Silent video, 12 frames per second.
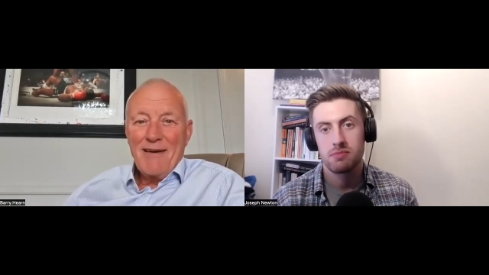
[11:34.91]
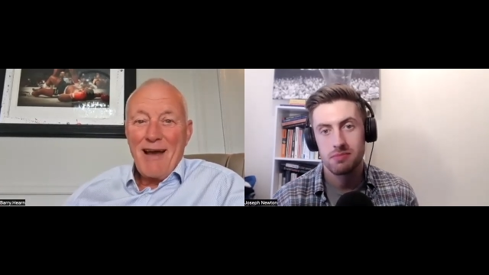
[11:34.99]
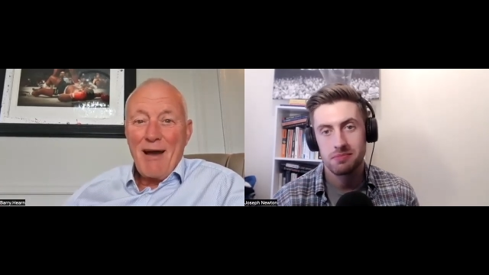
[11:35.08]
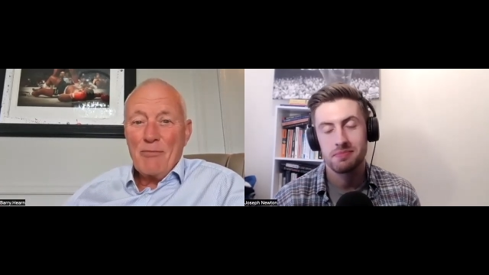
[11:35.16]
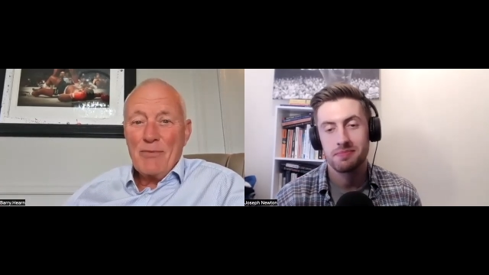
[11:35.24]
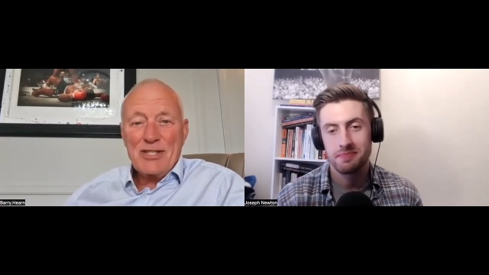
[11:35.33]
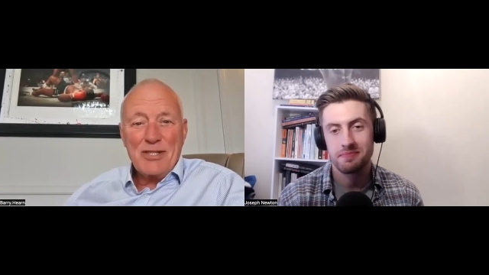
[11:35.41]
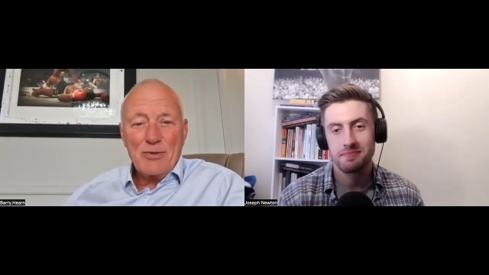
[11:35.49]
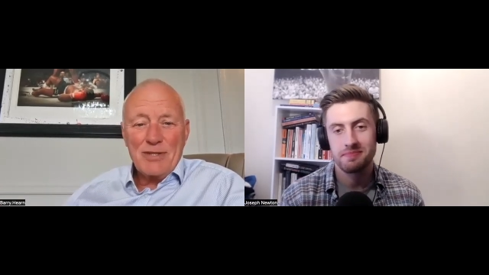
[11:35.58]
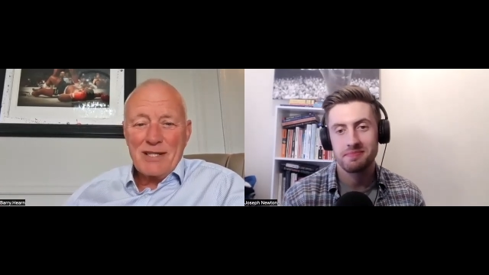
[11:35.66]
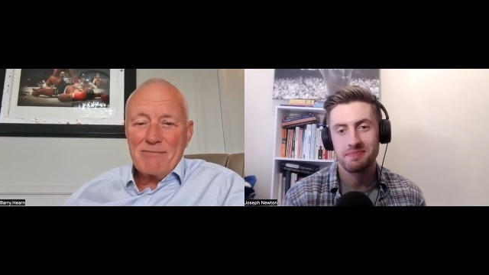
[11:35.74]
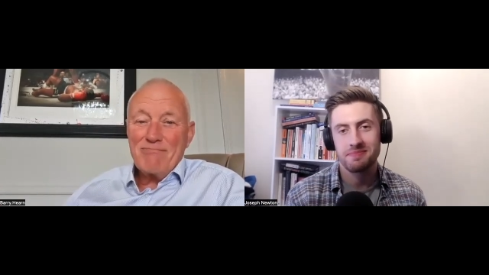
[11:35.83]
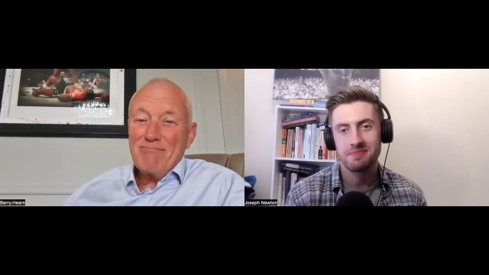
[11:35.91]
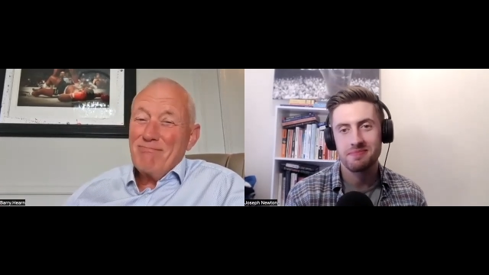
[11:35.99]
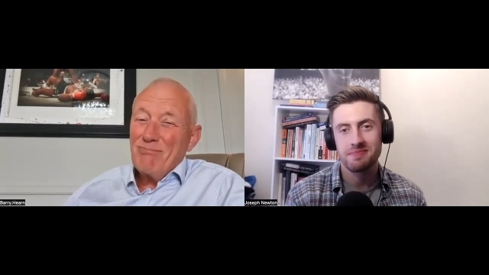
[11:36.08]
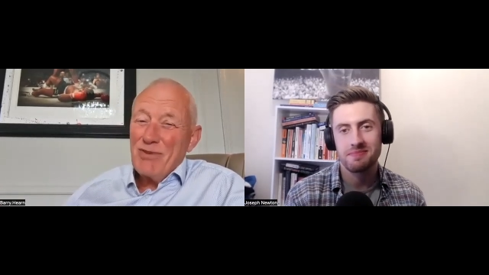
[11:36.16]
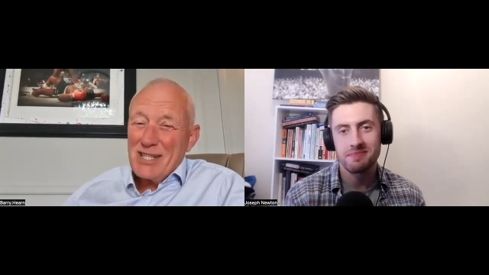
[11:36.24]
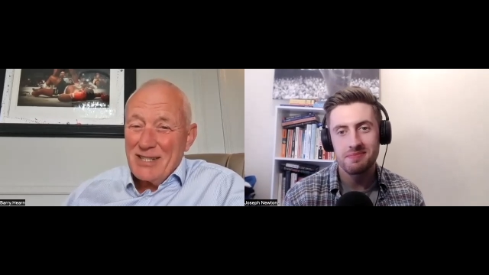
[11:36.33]
Speaker 1: and we still just
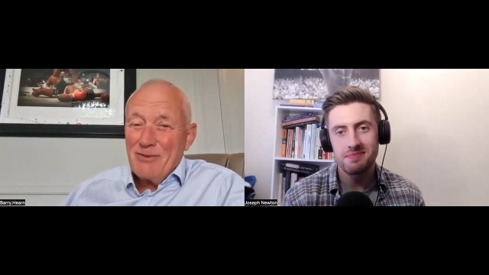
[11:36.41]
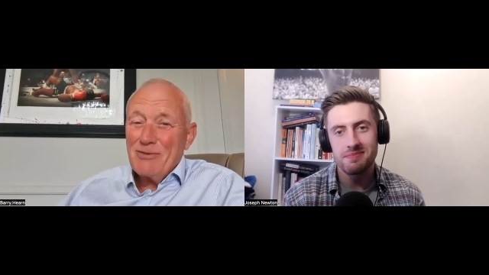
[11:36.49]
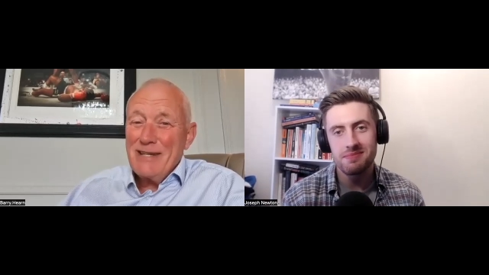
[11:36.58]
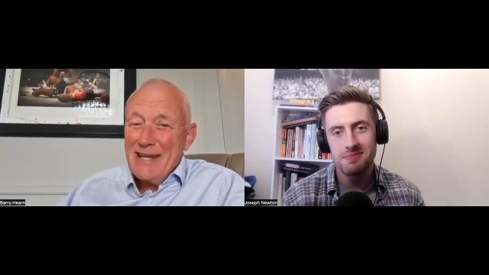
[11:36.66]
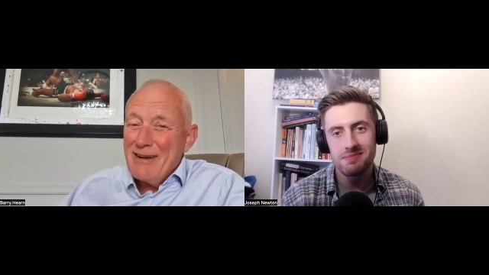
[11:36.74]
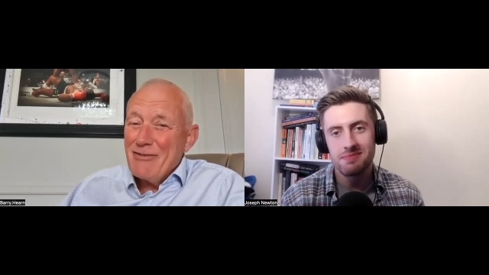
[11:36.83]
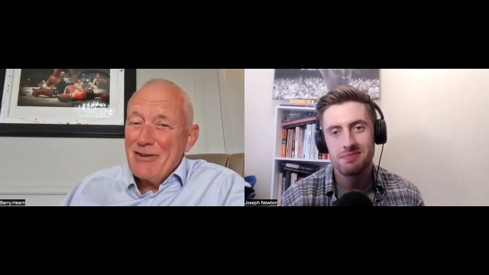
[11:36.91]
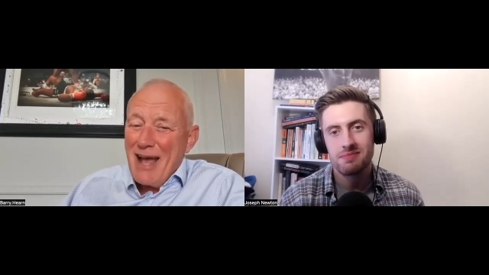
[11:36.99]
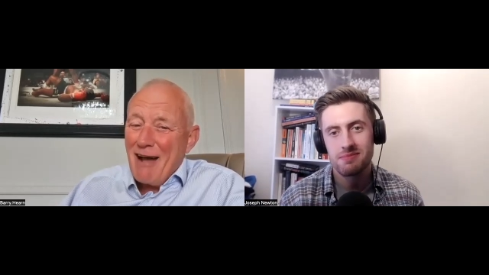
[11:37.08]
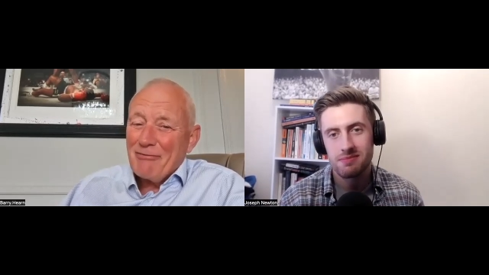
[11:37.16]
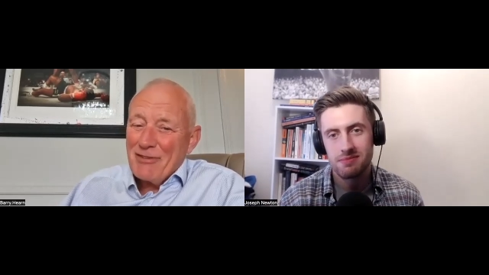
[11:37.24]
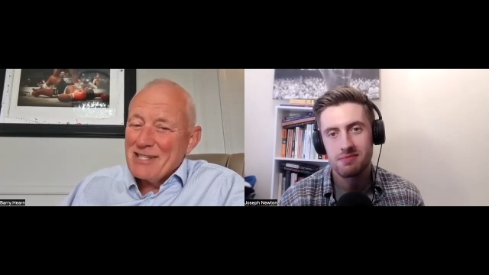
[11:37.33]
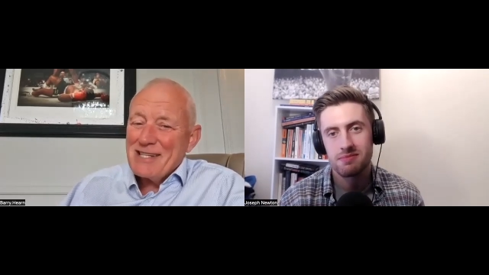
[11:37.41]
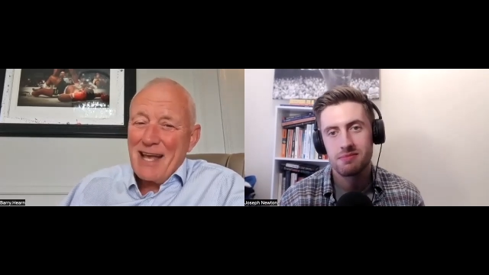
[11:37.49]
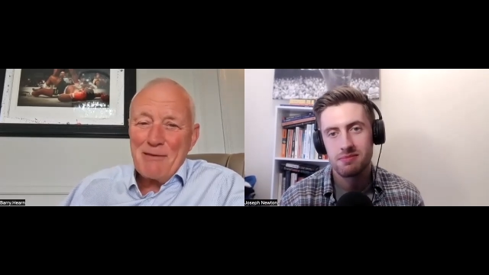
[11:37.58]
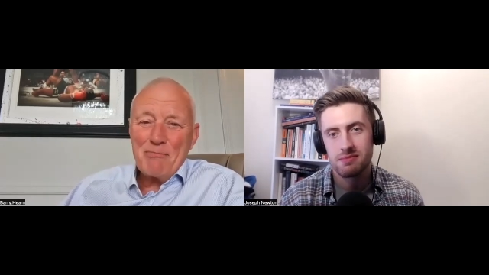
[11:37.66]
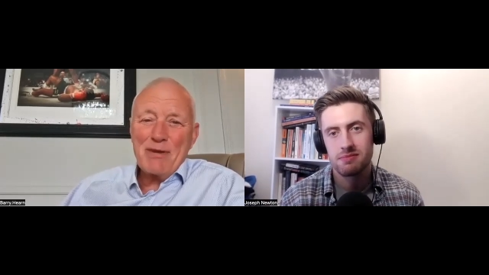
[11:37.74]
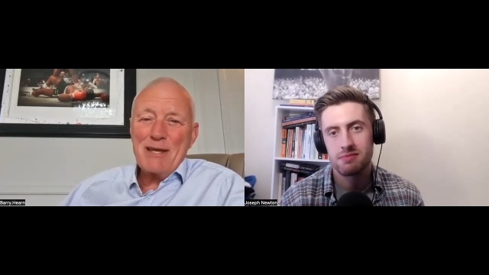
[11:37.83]
we're still near enough the
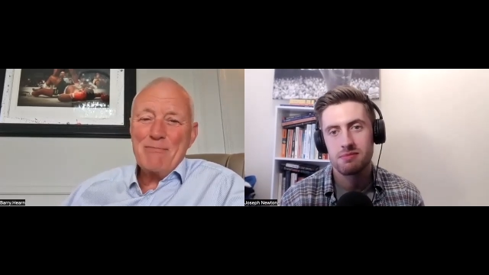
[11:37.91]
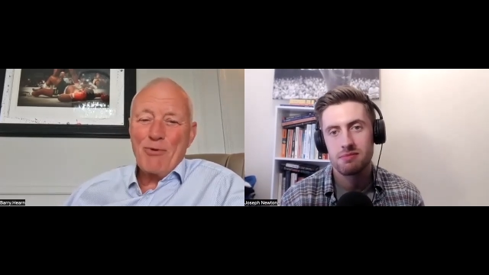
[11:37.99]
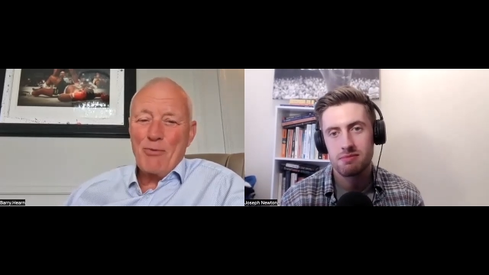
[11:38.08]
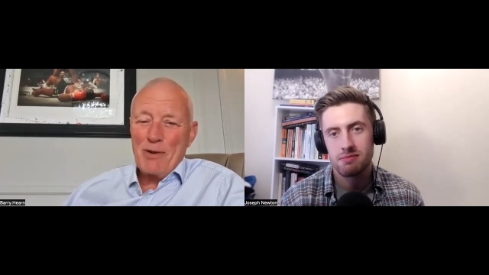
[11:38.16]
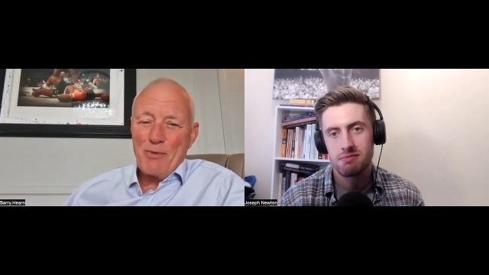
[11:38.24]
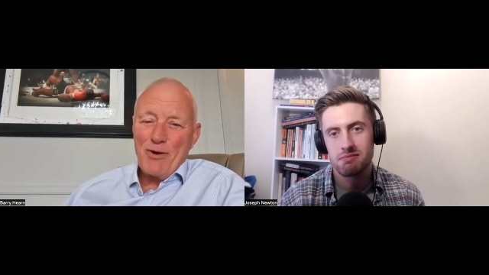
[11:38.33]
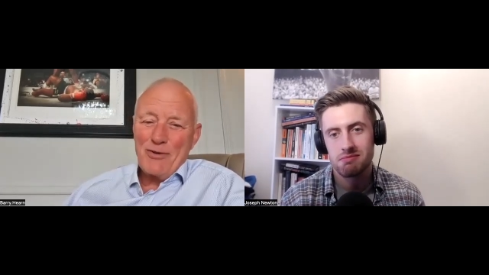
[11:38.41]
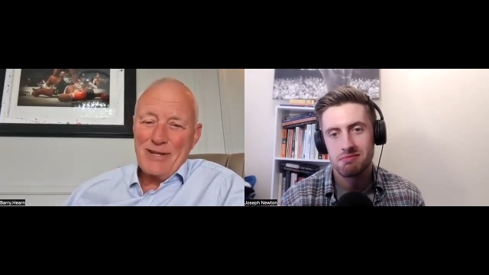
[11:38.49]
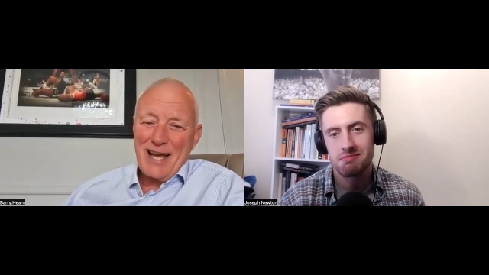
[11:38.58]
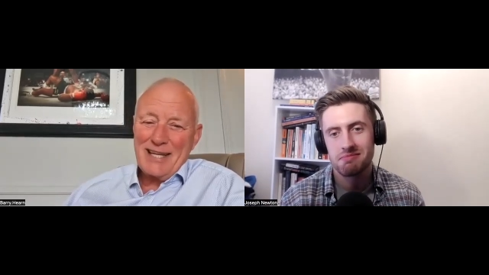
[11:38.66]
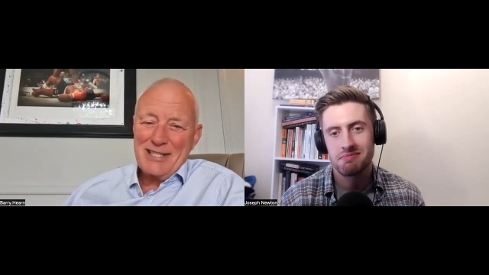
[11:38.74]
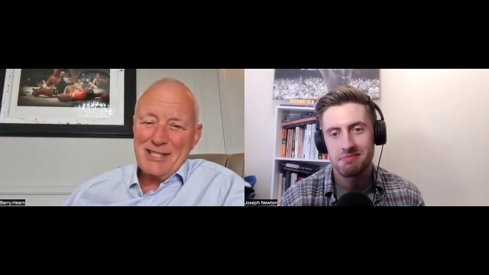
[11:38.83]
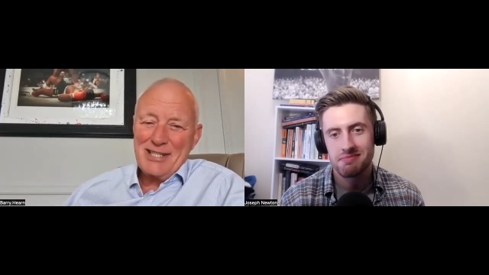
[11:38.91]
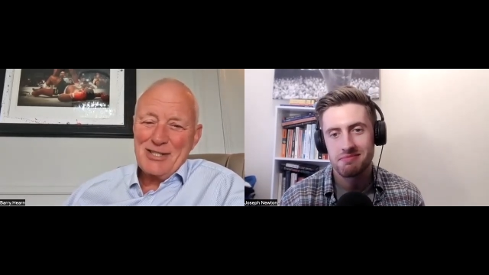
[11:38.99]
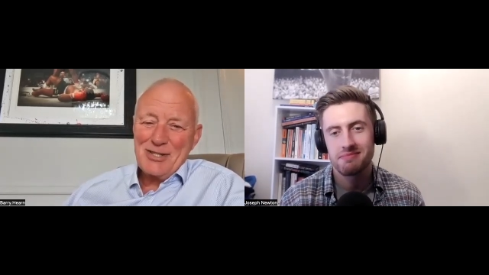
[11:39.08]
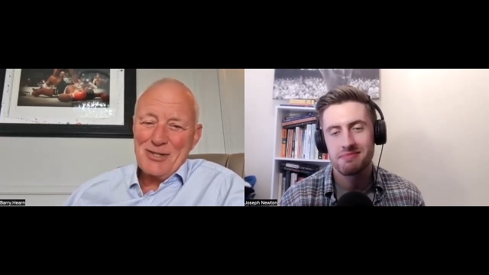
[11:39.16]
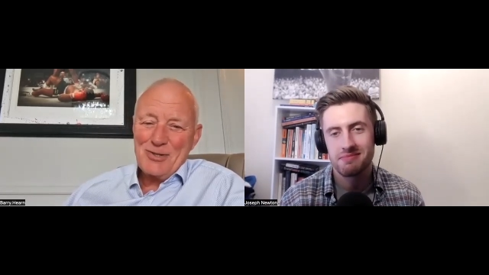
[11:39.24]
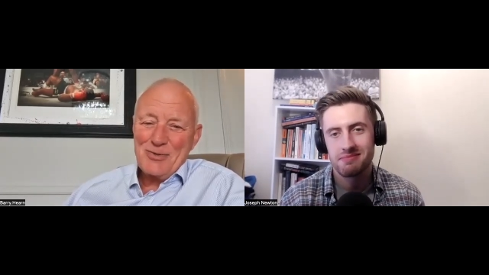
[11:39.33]
same people we were in
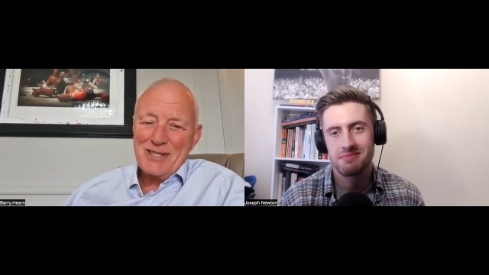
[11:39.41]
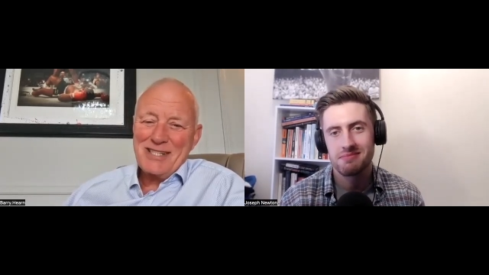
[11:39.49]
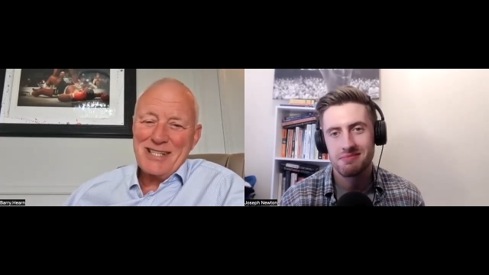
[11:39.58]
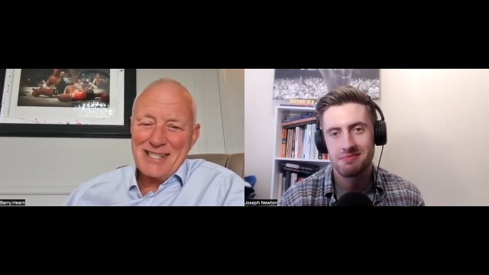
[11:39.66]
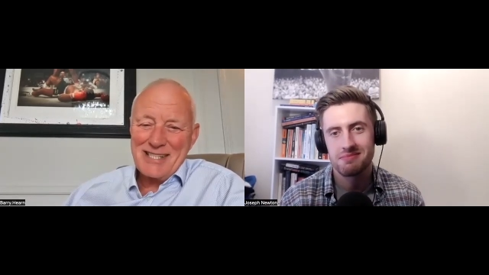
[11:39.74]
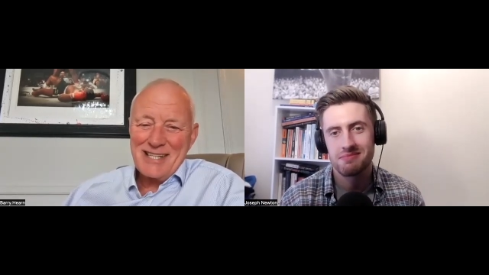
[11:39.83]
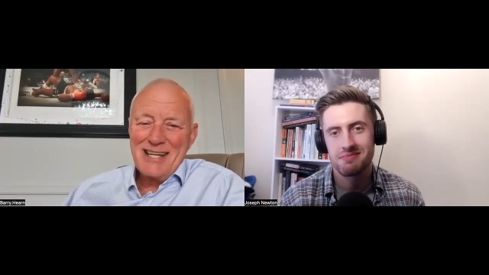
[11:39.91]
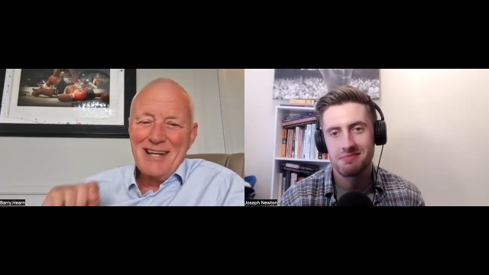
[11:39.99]
82 which is